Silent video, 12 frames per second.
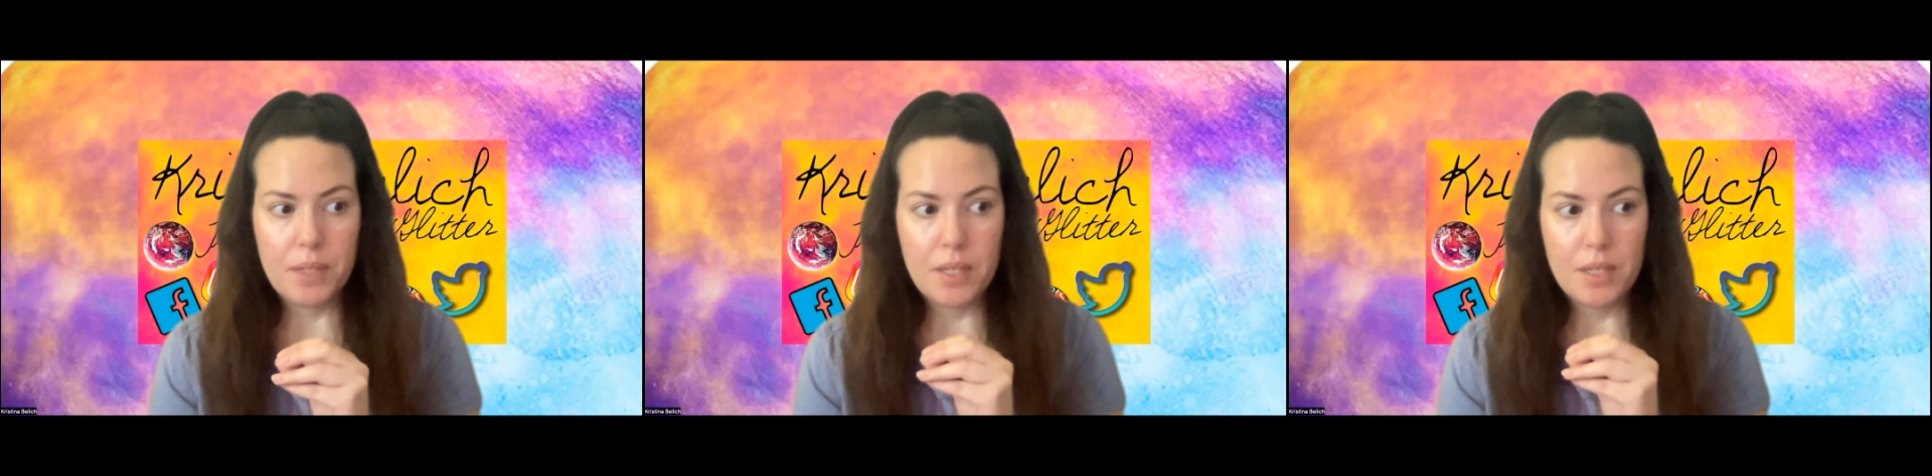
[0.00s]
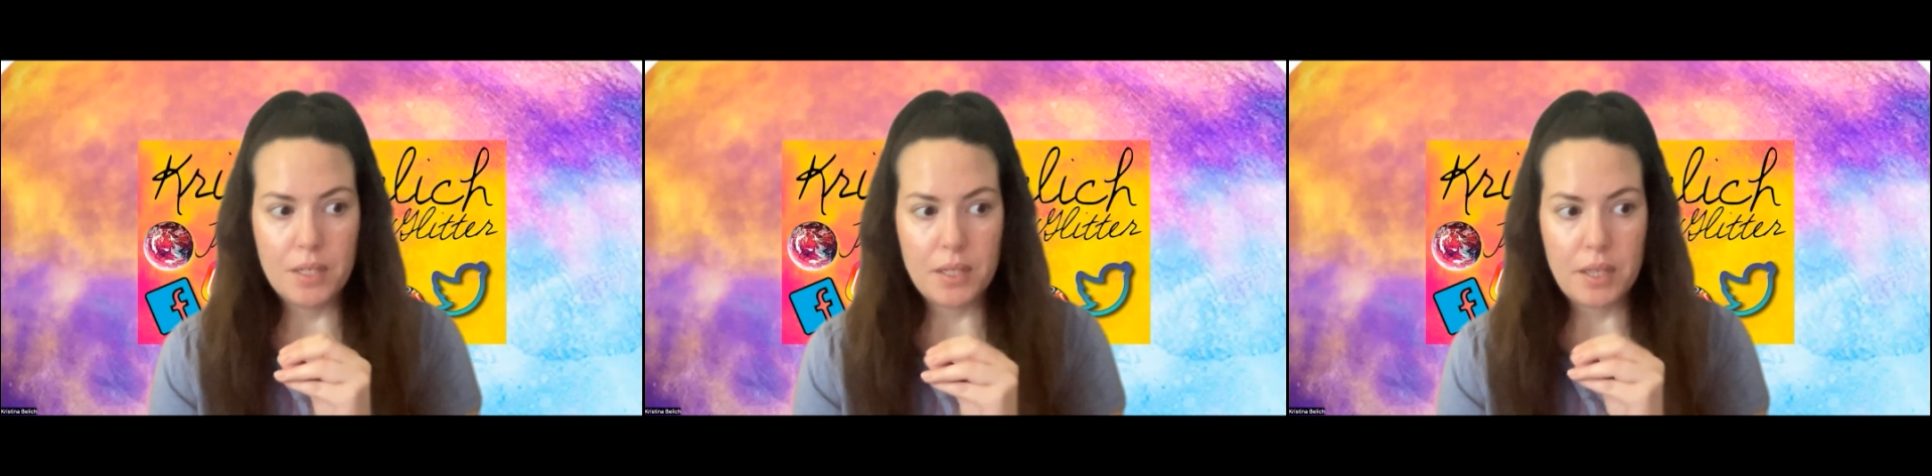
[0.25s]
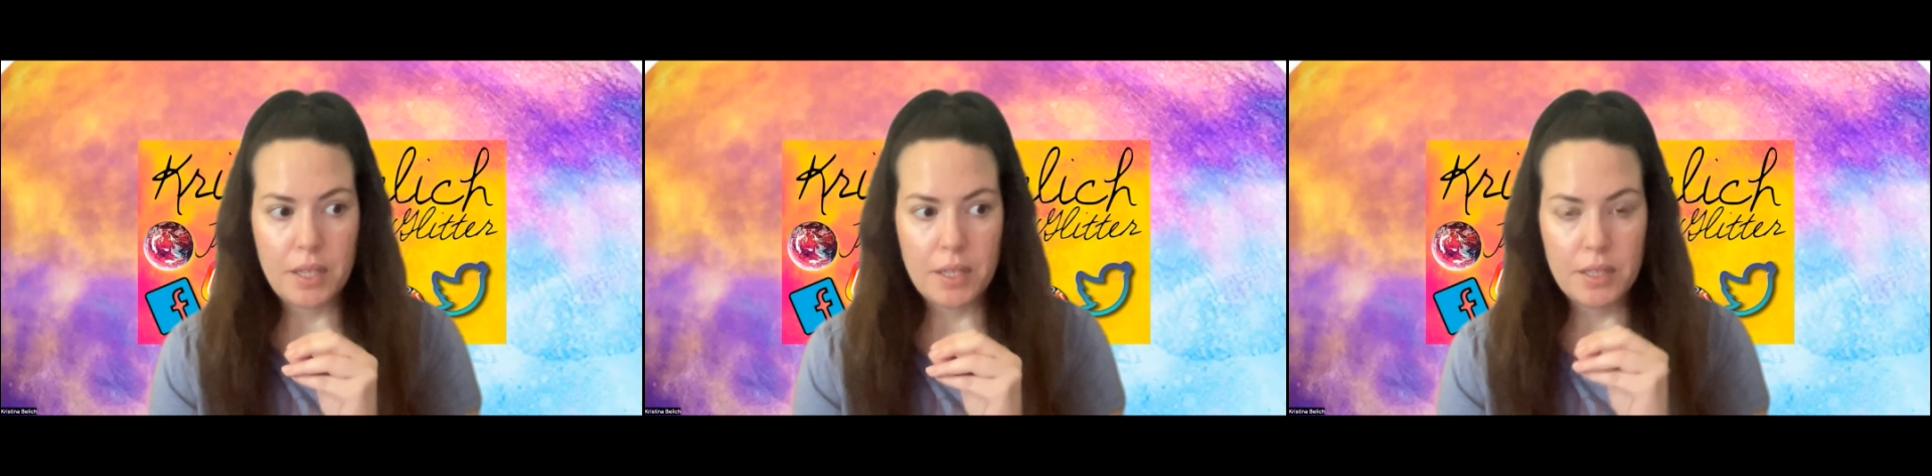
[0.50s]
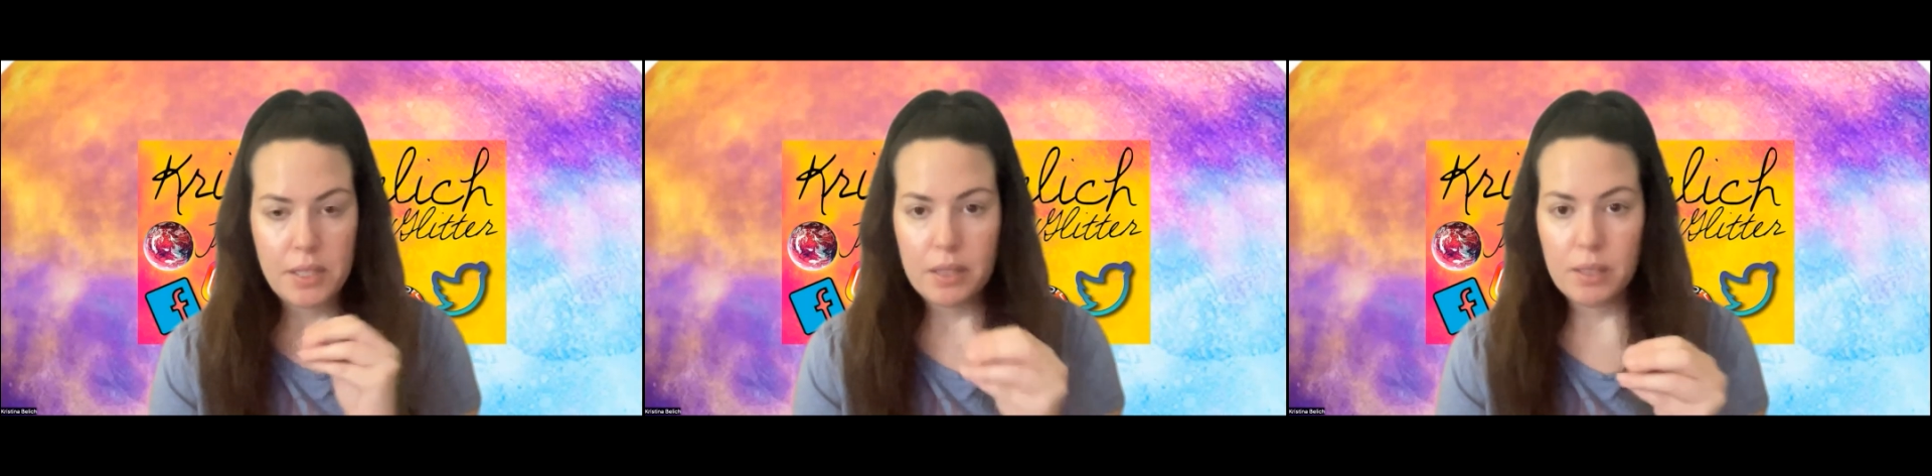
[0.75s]
is a
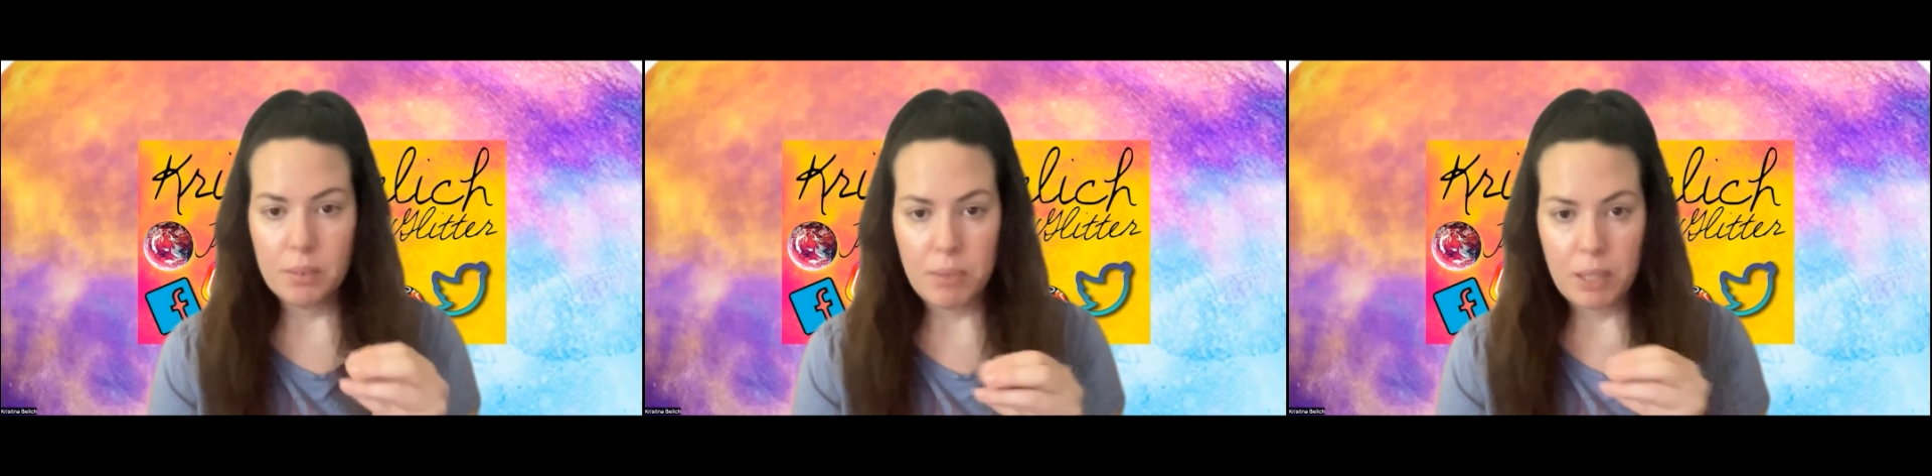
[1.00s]
sacred